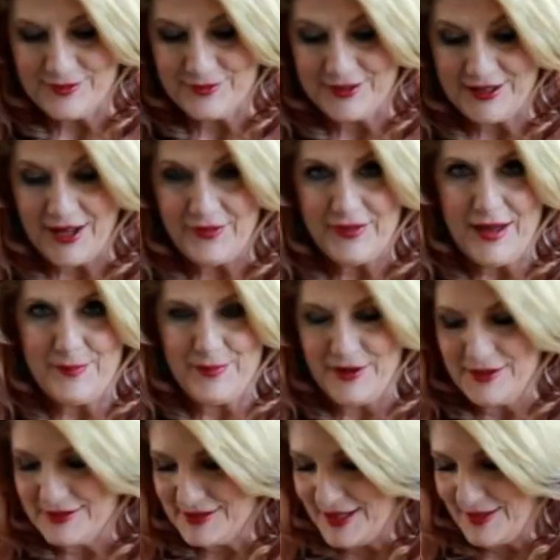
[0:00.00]
So got that
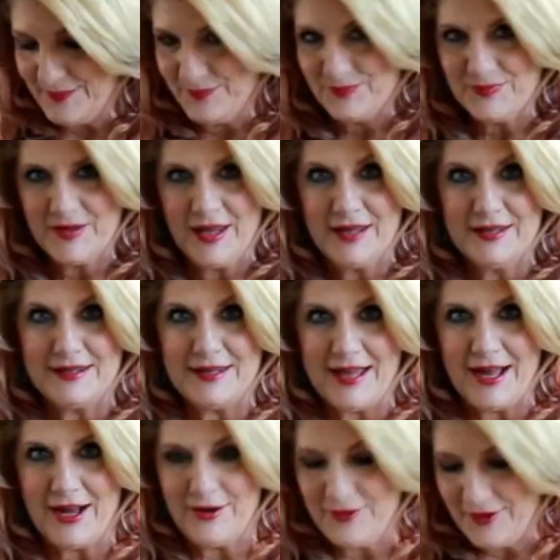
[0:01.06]
part done.
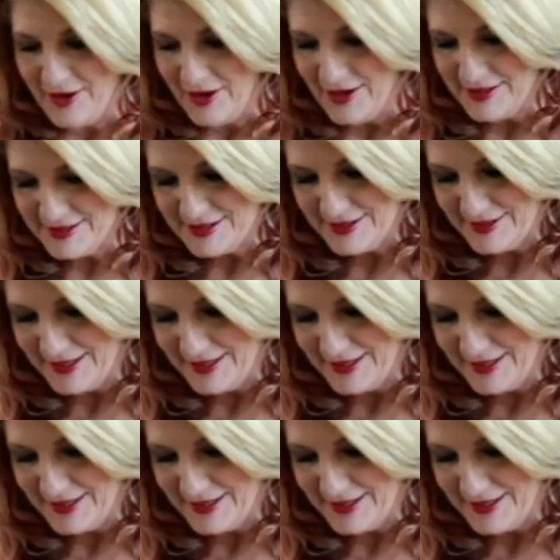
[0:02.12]
Now on